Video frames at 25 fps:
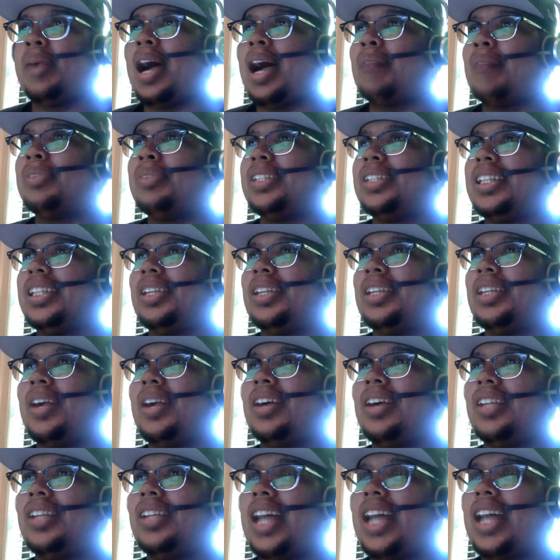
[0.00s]
And then around
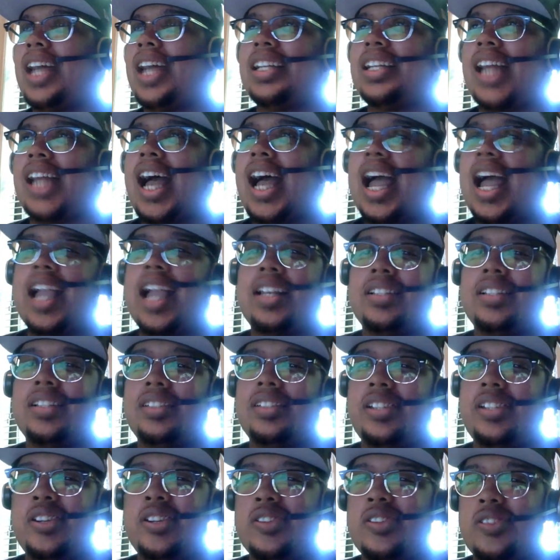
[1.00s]
like nine
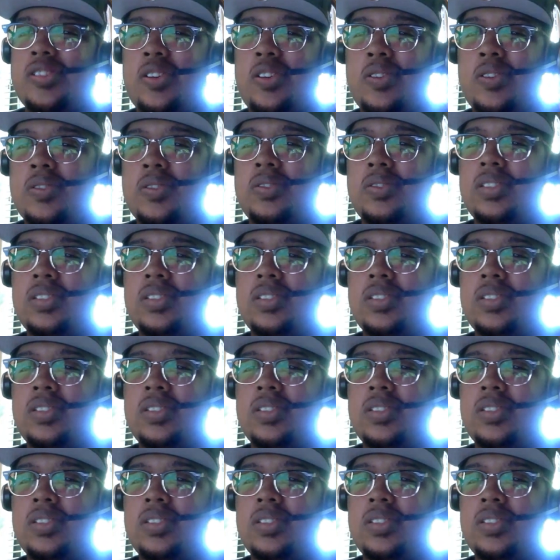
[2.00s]
years old,